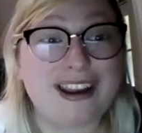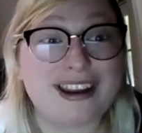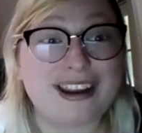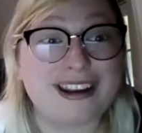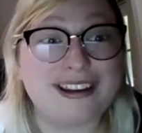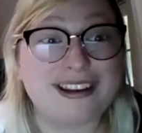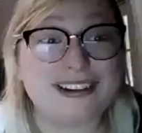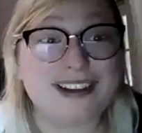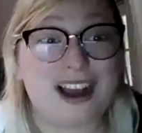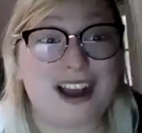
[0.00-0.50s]

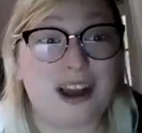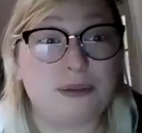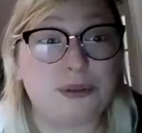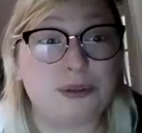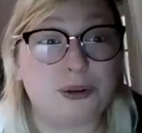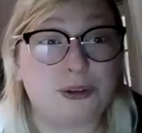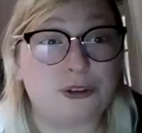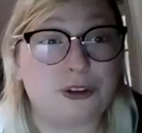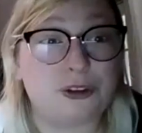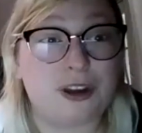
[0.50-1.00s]

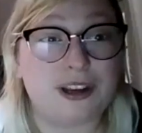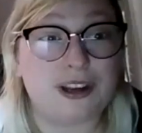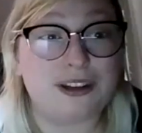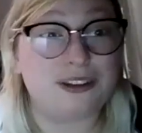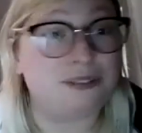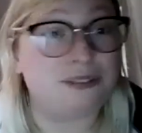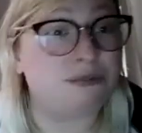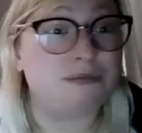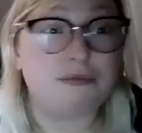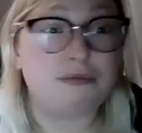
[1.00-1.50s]
You could try
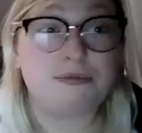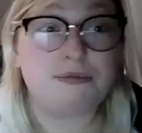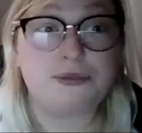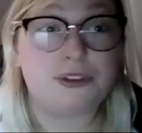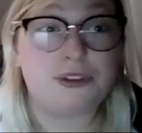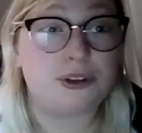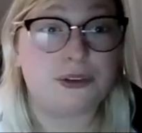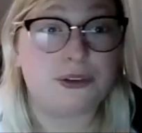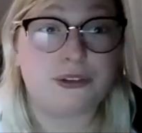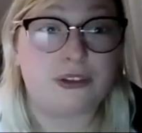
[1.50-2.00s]
to
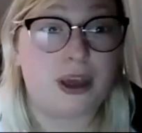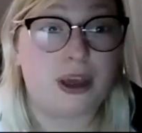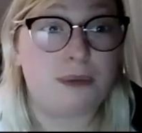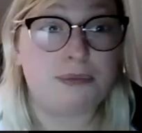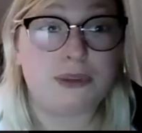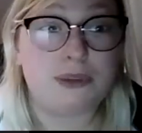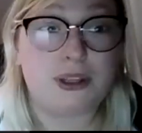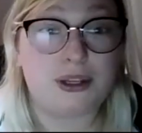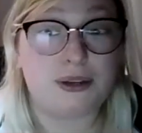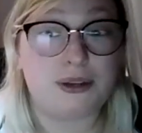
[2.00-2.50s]
do
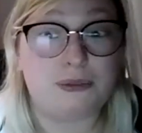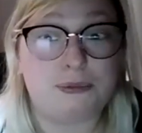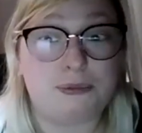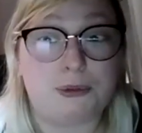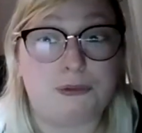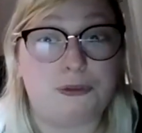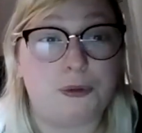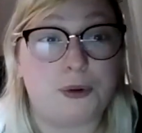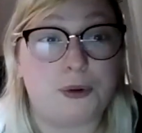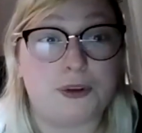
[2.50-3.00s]
something
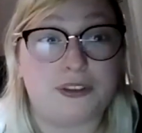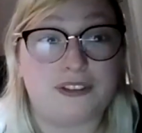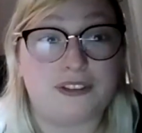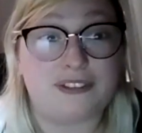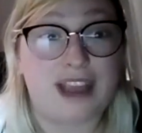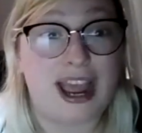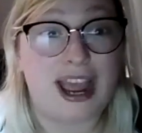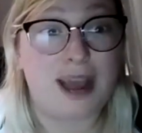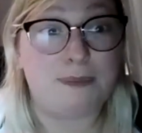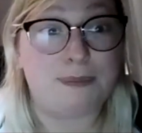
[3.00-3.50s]
before this
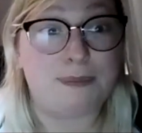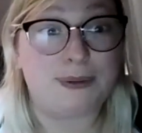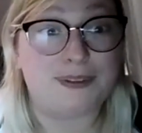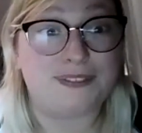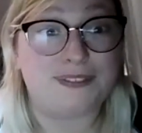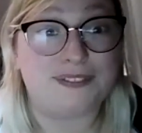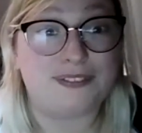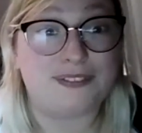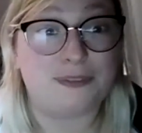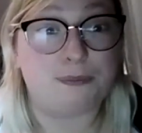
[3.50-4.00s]

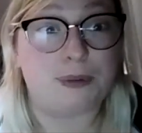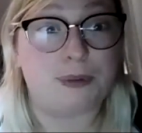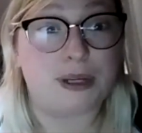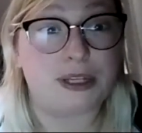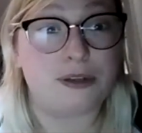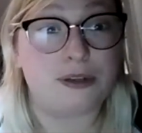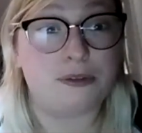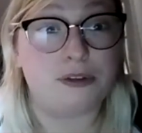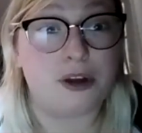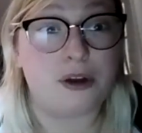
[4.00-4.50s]
happens, but
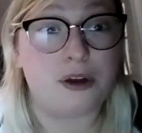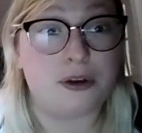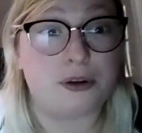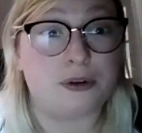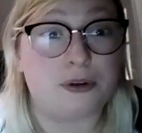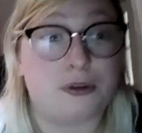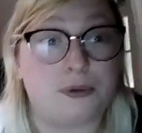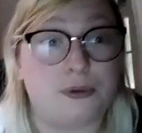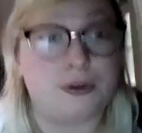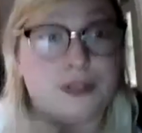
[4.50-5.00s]
you know
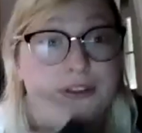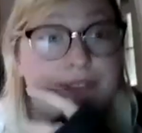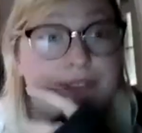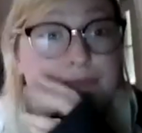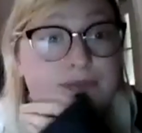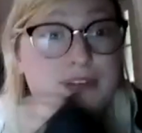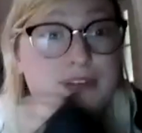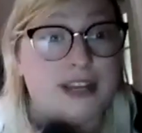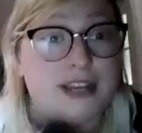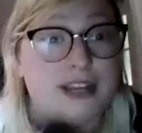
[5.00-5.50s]
you're going to
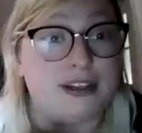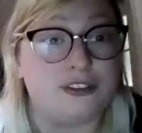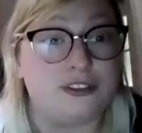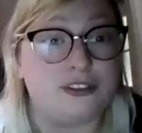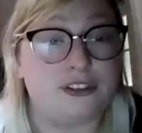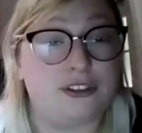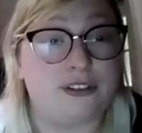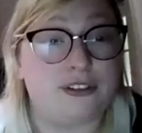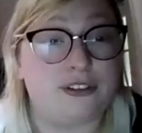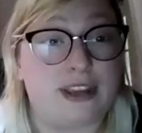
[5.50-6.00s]
vanish
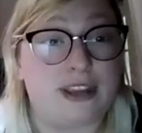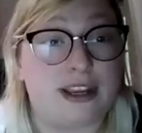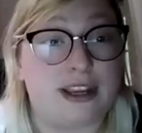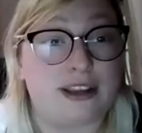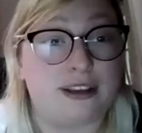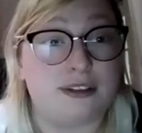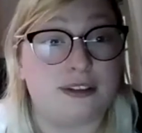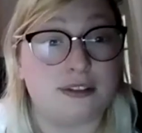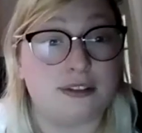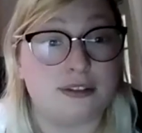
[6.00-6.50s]
in a
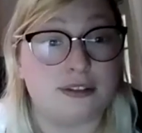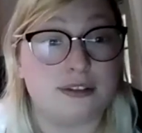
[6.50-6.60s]
second.